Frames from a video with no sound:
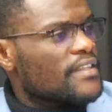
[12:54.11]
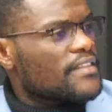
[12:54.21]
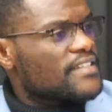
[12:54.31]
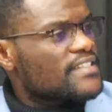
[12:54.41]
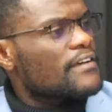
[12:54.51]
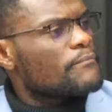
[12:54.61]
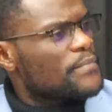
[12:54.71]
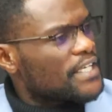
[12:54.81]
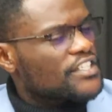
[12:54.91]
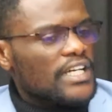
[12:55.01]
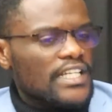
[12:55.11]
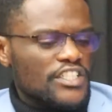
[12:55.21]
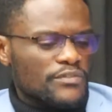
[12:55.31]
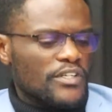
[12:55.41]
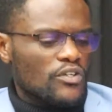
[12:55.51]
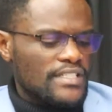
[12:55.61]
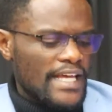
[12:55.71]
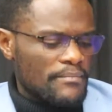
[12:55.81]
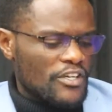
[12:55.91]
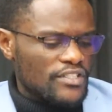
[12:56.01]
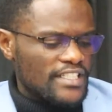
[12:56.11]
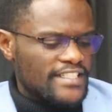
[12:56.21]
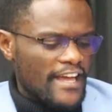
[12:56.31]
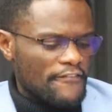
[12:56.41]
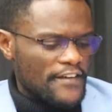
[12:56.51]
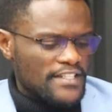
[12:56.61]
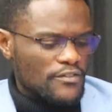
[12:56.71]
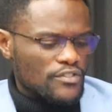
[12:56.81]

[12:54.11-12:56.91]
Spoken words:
This is a big challenge because it affects,